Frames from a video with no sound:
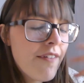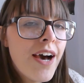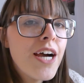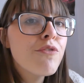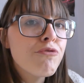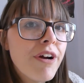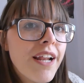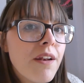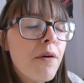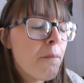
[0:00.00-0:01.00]
I've
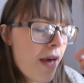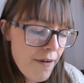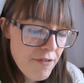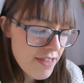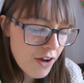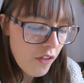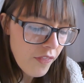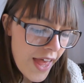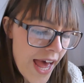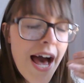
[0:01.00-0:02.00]
handwritten everything
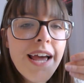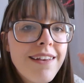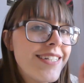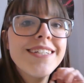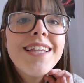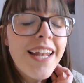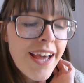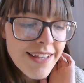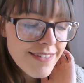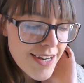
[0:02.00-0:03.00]
on there. I did the
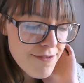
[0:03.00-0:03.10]
lines and